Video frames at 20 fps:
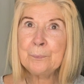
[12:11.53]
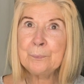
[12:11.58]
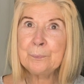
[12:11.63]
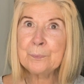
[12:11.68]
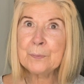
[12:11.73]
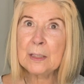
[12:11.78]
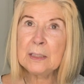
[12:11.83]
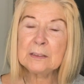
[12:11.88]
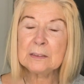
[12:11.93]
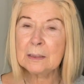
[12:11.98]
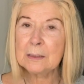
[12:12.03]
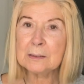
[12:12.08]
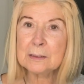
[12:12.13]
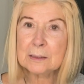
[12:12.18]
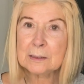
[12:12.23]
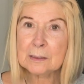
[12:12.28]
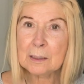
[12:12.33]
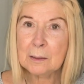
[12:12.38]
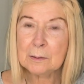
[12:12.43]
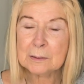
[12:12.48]
He turned
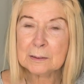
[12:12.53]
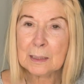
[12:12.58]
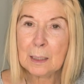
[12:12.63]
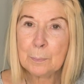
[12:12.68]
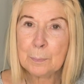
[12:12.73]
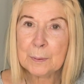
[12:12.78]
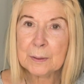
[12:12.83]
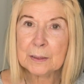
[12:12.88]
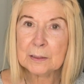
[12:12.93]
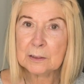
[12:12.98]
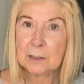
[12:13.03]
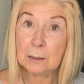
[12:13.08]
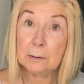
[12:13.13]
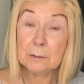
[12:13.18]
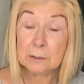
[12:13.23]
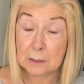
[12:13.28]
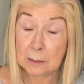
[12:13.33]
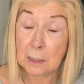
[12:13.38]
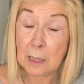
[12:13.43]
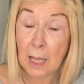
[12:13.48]
his nose up at the
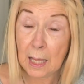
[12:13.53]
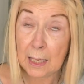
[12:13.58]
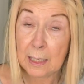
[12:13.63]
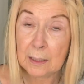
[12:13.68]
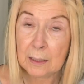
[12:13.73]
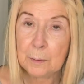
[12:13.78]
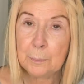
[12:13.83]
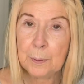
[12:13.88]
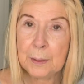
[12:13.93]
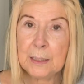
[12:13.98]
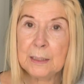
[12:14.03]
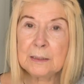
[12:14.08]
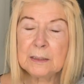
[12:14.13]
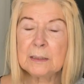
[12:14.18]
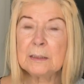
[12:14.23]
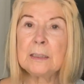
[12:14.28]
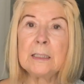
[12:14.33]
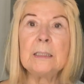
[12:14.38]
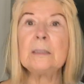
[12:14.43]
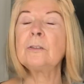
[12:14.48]
toast then, but he
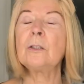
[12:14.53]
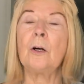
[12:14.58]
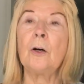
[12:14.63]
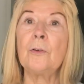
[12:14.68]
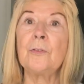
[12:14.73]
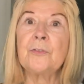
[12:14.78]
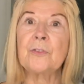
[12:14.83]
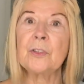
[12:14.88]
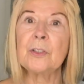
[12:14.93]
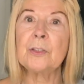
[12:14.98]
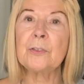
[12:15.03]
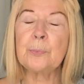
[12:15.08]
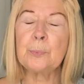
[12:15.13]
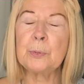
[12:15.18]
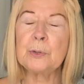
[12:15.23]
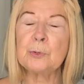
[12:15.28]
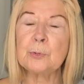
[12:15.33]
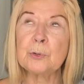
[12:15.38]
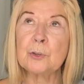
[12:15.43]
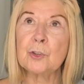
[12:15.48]
did eat after,
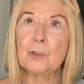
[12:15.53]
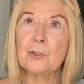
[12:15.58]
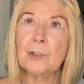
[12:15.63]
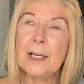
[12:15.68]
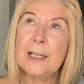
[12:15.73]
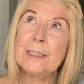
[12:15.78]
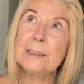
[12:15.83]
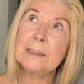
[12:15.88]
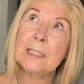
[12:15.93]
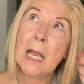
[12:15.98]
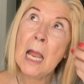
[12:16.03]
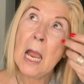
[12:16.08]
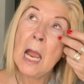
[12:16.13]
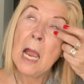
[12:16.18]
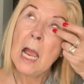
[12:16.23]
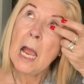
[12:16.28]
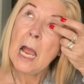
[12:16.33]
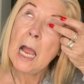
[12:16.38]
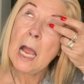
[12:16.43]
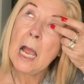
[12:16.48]
which was great.
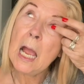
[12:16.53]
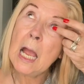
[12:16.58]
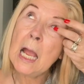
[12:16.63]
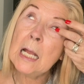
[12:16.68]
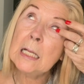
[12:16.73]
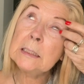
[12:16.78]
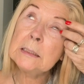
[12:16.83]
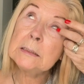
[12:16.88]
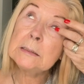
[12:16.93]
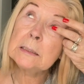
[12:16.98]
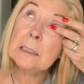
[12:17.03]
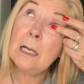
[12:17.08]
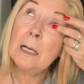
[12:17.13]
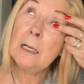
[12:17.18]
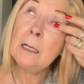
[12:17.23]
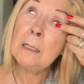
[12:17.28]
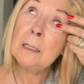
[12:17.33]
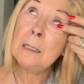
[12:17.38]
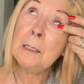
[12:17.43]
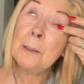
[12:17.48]
And
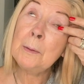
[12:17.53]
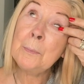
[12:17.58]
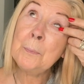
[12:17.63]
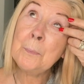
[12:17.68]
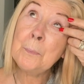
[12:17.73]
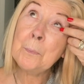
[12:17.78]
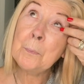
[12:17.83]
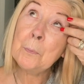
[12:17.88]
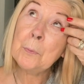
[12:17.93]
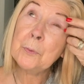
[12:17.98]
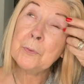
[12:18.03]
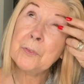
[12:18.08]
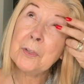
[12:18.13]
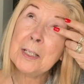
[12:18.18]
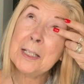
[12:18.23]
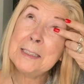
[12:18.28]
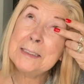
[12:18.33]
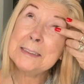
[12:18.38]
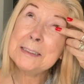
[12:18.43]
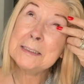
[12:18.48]
what was I
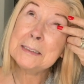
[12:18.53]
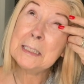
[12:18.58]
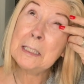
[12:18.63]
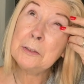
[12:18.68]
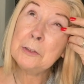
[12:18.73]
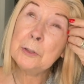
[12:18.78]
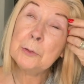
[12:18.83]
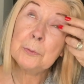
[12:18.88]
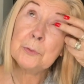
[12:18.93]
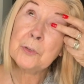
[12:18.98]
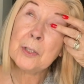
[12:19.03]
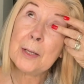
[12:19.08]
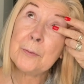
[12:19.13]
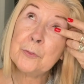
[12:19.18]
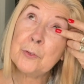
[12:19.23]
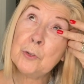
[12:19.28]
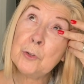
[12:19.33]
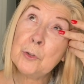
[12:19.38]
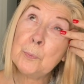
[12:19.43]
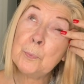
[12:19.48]
going to tell you? It was
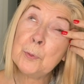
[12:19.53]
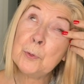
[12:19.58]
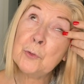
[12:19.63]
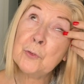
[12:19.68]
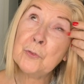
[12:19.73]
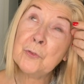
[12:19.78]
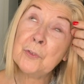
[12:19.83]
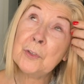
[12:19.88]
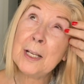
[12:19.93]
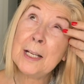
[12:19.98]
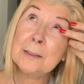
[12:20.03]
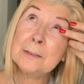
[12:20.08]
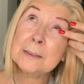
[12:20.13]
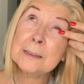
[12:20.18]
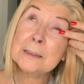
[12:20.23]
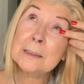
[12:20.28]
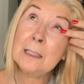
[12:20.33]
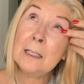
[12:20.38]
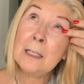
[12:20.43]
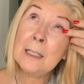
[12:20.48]
absolutely beautiful
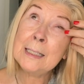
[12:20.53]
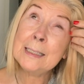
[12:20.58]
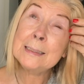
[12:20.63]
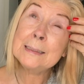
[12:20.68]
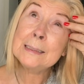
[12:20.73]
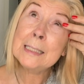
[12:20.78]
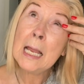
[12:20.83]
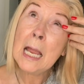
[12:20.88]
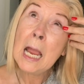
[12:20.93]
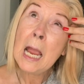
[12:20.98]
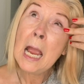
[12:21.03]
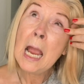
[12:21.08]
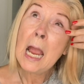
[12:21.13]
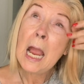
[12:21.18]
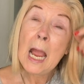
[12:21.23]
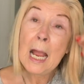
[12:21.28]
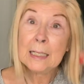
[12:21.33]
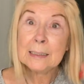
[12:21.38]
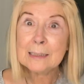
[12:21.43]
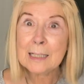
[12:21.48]
outside.
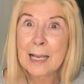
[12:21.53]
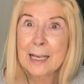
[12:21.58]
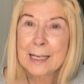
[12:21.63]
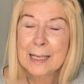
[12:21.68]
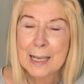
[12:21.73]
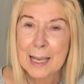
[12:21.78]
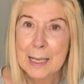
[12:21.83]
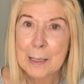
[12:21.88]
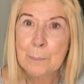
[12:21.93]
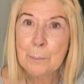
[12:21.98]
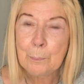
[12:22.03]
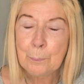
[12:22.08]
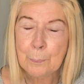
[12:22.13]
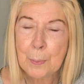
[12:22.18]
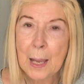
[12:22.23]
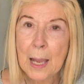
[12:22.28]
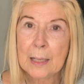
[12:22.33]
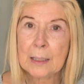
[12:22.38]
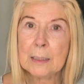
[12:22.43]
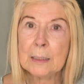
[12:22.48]
And I came
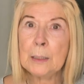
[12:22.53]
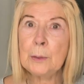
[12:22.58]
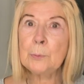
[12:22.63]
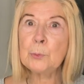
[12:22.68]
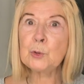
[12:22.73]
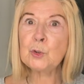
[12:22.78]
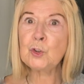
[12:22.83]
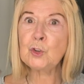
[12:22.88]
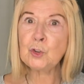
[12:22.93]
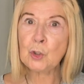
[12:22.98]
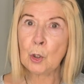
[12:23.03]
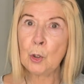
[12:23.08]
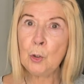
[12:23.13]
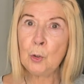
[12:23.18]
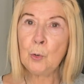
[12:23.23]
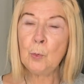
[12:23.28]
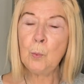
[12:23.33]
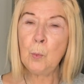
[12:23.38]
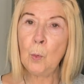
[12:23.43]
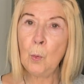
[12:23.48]
back and it was
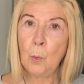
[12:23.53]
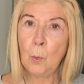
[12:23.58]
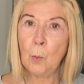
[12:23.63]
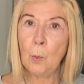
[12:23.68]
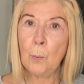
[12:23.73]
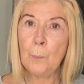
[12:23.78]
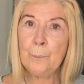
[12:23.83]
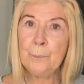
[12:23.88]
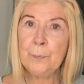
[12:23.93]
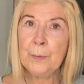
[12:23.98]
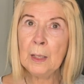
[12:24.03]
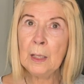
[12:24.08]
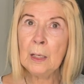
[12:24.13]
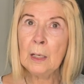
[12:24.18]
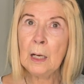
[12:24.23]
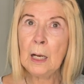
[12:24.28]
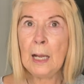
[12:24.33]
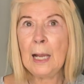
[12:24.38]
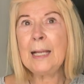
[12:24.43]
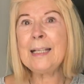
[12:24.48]
so warm.
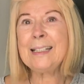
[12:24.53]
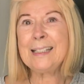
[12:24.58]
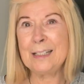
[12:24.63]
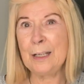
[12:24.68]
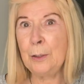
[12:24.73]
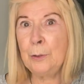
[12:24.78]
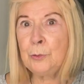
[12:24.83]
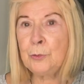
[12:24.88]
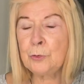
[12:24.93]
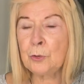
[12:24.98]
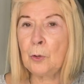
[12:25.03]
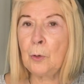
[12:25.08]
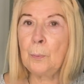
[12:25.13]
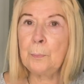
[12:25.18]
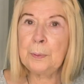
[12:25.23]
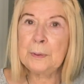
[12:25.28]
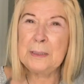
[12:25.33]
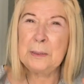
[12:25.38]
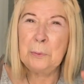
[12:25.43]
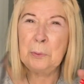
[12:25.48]
I had a coat on,
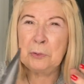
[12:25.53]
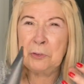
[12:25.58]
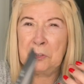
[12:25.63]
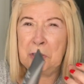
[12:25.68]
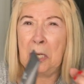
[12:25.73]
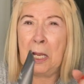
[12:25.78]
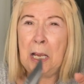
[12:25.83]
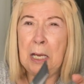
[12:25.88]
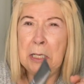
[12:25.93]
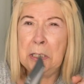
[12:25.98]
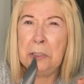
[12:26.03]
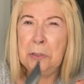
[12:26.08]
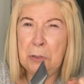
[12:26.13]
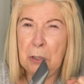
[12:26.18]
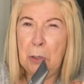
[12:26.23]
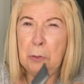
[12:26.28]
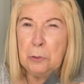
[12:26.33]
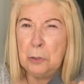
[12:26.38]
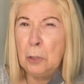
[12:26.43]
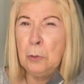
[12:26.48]
but it wasn't like, you
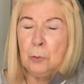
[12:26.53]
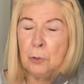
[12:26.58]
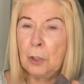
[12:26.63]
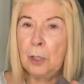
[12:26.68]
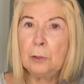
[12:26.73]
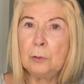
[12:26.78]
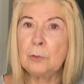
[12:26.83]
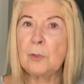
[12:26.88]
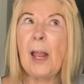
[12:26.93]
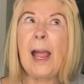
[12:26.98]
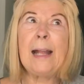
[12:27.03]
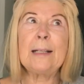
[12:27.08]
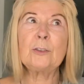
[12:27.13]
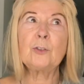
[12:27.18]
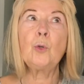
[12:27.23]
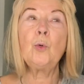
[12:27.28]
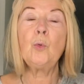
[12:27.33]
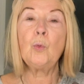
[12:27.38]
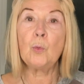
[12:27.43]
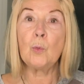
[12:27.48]
know, cold at
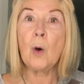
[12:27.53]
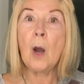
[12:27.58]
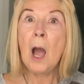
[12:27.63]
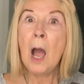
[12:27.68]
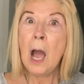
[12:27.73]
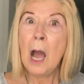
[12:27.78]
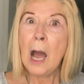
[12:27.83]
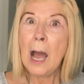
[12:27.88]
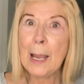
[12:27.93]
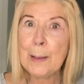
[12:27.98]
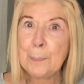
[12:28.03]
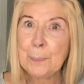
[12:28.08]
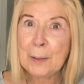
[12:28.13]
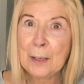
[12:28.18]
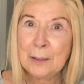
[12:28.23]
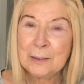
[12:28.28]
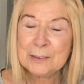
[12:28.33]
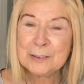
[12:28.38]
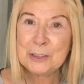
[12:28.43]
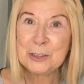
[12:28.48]
all. I
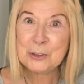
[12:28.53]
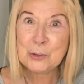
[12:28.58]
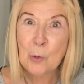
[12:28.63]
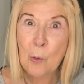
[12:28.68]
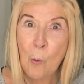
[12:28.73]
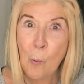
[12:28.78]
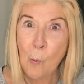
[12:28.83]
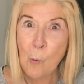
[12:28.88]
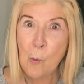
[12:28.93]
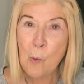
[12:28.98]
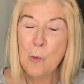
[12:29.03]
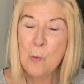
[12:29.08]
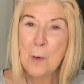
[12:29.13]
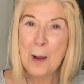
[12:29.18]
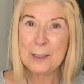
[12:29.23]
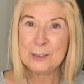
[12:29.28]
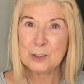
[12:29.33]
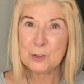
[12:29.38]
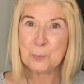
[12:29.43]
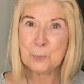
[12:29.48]
planted all
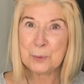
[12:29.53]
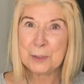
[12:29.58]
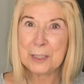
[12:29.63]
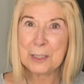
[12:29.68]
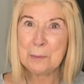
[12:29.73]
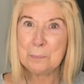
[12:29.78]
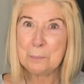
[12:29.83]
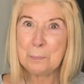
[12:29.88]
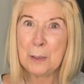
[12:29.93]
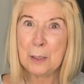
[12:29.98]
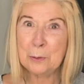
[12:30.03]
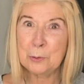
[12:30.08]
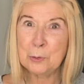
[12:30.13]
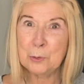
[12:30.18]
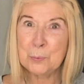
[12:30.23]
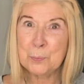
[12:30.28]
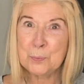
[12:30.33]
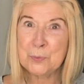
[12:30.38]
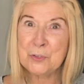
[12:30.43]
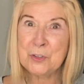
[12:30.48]
my spring
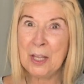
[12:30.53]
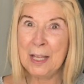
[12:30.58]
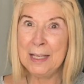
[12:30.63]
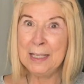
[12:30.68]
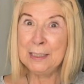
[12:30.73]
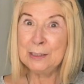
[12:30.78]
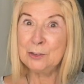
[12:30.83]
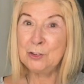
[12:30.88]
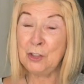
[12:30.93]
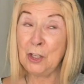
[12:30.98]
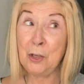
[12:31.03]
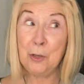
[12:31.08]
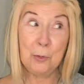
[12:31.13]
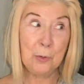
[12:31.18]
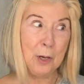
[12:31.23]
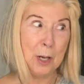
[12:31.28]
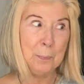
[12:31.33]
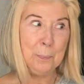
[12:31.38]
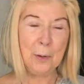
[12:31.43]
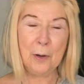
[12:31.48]
bulbs.
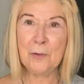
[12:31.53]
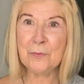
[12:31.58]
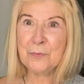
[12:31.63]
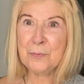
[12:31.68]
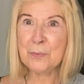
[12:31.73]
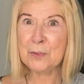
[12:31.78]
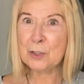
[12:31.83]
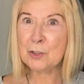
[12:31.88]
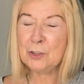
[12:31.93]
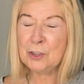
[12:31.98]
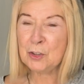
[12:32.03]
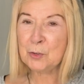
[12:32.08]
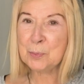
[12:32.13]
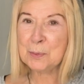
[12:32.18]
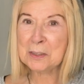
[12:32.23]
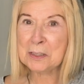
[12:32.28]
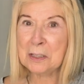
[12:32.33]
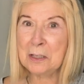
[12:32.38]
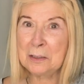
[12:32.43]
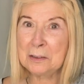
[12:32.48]
So apart from the
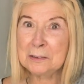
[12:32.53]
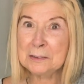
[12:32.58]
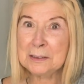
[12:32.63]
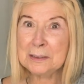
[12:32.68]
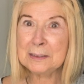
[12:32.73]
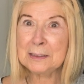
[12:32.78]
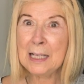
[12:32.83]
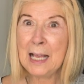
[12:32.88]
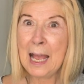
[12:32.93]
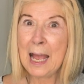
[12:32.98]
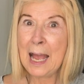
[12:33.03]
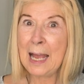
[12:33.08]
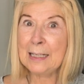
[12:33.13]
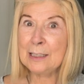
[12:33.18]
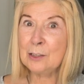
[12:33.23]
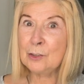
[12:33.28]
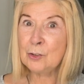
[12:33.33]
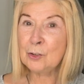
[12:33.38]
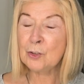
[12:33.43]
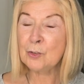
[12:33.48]
Christmas cards
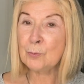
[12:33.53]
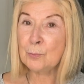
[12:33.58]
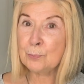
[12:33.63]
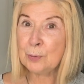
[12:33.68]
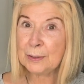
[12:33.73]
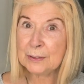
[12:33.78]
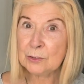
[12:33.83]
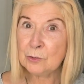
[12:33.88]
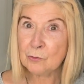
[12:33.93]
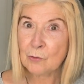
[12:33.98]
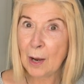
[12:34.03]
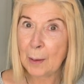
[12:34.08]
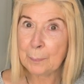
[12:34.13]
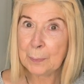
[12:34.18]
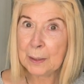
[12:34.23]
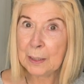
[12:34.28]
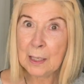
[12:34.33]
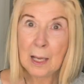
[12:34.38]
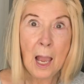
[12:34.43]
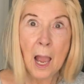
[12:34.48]
and present
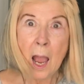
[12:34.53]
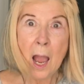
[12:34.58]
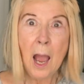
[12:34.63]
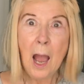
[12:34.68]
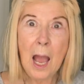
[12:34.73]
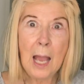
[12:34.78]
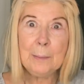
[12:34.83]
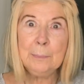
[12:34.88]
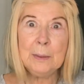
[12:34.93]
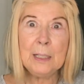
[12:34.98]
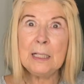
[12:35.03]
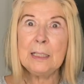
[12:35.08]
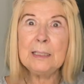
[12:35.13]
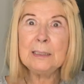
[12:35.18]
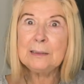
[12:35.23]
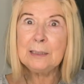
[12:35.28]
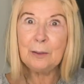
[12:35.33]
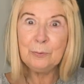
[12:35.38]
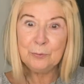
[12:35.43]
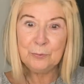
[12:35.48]
wrapping, I'm nearly
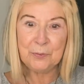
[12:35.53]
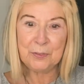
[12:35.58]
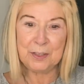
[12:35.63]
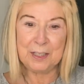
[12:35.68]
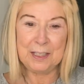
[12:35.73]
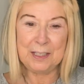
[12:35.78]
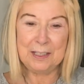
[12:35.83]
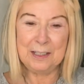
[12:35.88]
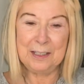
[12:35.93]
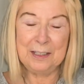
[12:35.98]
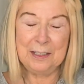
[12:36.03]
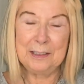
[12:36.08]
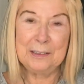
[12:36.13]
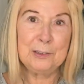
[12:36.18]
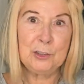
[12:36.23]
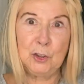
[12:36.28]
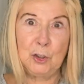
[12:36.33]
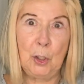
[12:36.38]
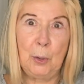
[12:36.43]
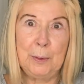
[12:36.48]
done for the year.
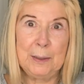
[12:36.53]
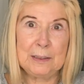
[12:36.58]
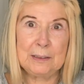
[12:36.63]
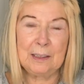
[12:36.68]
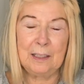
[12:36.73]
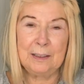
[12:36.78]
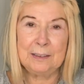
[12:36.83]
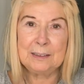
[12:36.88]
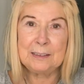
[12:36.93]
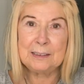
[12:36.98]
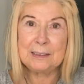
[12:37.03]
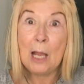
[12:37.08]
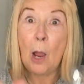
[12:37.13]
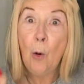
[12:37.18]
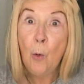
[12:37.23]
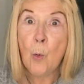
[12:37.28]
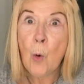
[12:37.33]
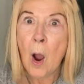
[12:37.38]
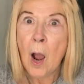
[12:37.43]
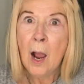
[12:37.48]
So excited.
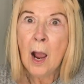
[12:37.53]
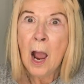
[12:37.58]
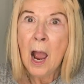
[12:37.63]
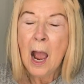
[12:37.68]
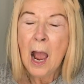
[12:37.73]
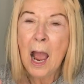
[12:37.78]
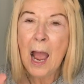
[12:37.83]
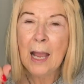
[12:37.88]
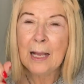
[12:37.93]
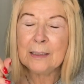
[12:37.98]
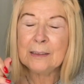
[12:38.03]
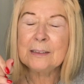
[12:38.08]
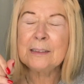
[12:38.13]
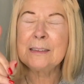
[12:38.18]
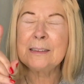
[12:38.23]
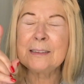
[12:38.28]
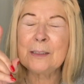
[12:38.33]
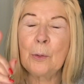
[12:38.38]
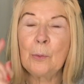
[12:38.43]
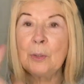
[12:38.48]
Oh,
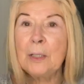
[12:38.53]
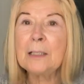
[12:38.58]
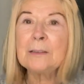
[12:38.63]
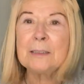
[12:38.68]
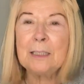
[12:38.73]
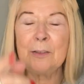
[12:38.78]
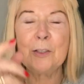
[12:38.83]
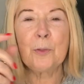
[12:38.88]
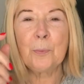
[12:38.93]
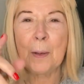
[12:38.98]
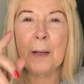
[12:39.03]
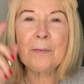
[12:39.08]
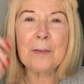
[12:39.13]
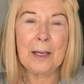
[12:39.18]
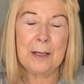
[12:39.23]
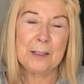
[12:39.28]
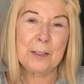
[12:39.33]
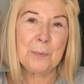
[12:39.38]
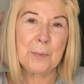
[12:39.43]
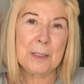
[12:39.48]
and well, I'll tell you about
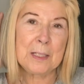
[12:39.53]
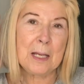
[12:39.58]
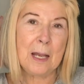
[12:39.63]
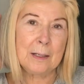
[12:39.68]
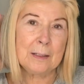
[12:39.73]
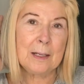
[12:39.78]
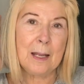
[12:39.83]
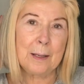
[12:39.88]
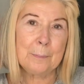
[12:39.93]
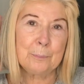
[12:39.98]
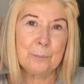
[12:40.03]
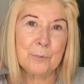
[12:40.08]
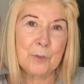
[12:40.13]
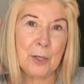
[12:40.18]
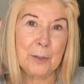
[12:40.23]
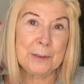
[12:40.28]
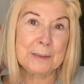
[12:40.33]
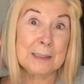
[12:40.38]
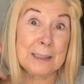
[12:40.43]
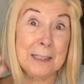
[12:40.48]
that in a minute. And I'm
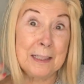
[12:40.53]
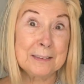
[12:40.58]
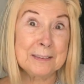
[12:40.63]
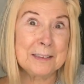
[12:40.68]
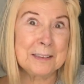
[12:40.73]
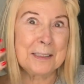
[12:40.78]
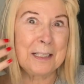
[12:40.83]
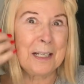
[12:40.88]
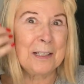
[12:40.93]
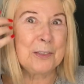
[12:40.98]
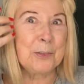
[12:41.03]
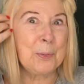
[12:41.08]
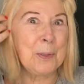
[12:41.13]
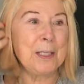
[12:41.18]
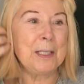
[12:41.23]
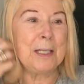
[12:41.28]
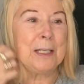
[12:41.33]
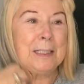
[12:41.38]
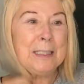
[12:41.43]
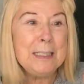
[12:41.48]
going to London next
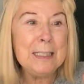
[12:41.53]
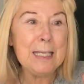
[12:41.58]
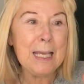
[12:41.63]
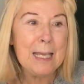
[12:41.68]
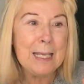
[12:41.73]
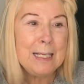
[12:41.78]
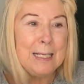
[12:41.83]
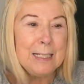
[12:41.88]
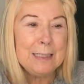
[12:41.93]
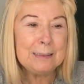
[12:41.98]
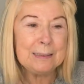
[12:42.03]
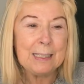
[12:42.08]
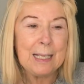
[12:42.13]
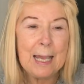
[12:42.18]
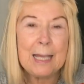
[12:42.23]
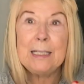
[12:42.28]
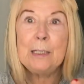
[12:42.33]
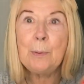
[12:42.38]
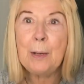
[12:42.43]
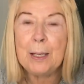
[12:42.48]
week. Yes.
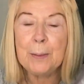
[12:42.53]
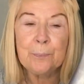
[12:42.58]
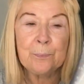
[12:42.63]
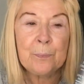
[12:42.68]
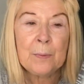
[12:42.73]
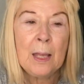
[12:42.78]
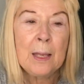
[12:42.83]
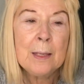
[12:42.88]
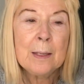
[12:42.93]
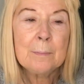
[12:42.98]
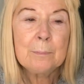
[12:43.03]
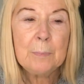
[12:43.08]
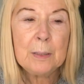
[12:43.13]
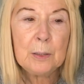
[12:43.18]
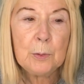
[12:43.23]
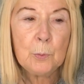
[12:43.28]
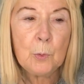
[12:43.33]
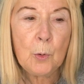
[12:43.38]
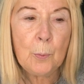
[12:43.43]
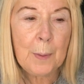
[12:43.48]
Anyway,
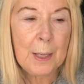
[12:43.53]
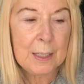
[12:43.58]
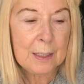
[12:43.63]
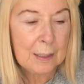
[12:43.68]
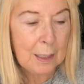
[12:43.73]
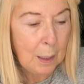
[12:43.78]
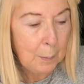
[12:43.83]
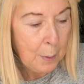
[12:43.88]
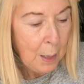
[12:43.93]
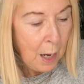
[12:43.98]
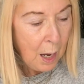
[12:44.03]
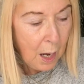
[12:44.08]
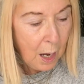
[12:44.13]
minimal makeup.